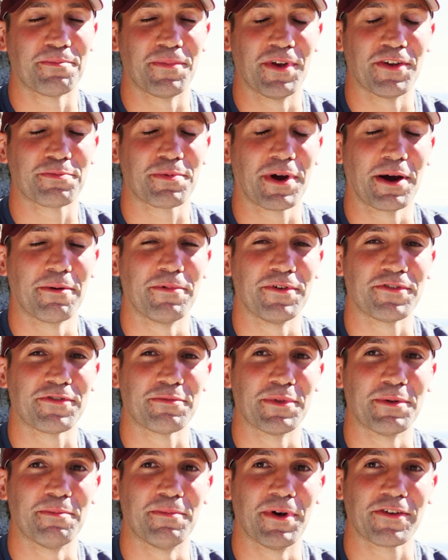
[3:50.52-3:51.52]
is probably
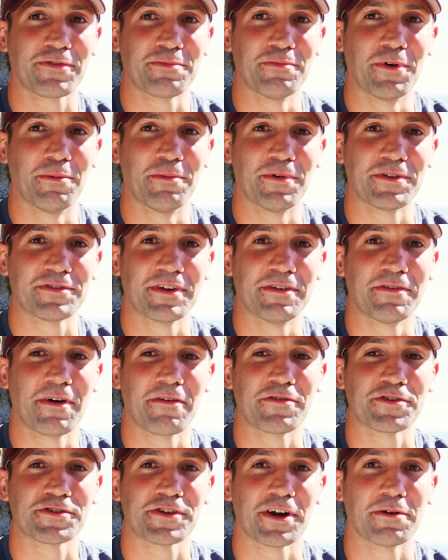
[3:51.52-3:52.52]
some of the best moments I've
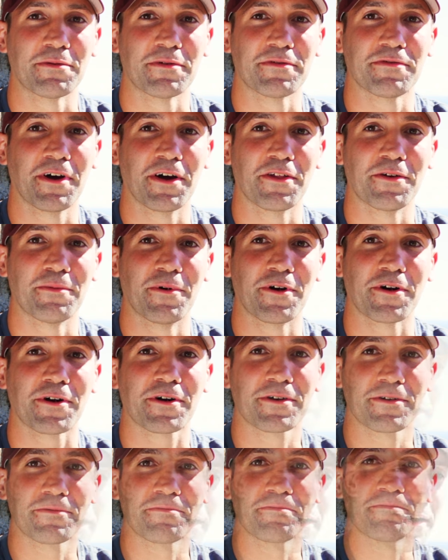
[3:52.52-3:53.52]
ever shared with Father Mark.
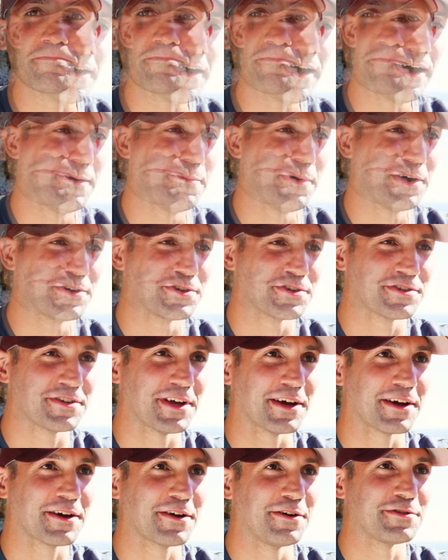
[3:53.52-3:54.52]
Uh, um, I'll just
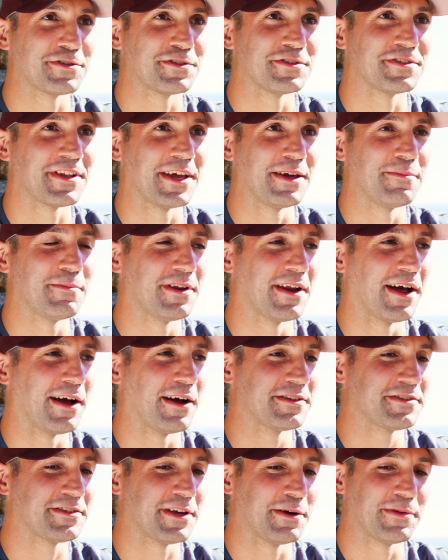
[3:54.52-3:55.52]
say a closing statement. I
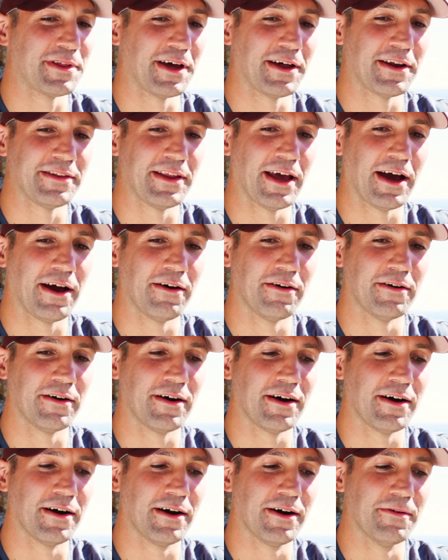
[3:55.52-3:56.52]
would say, without a doubt,
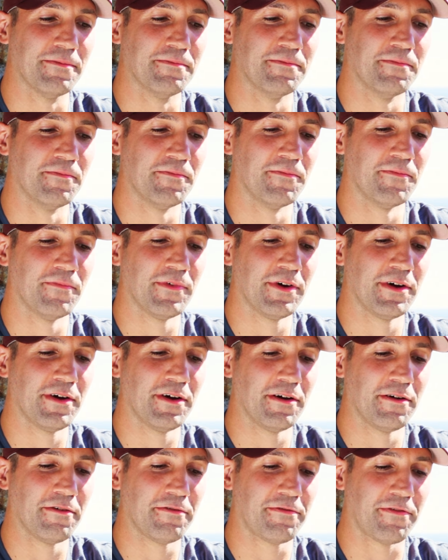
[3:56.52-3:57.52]
um,
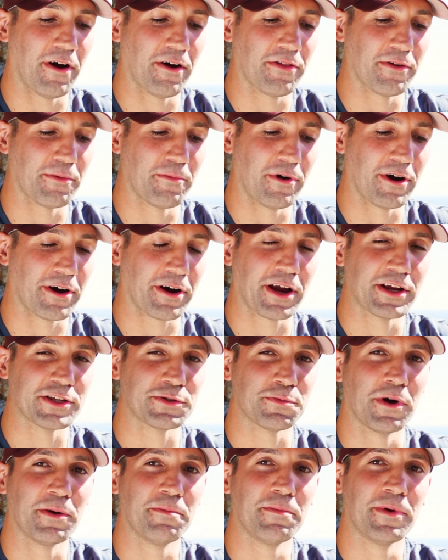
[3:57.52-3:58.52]
Father Mark has
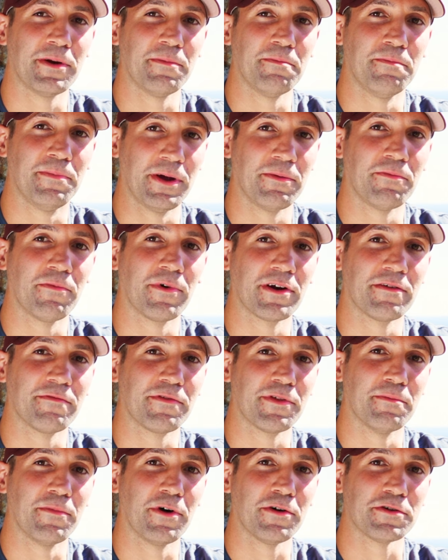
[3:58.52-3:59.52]
one, been one of
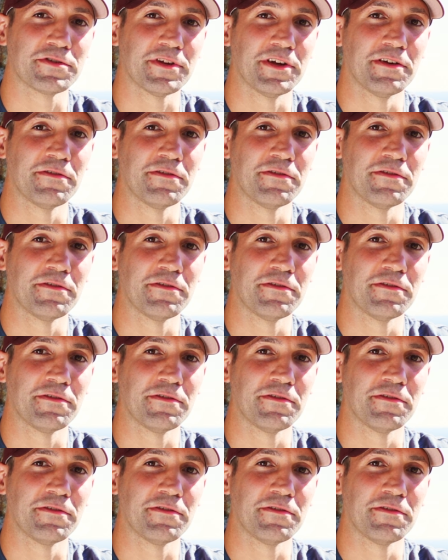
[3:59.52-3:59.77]
the most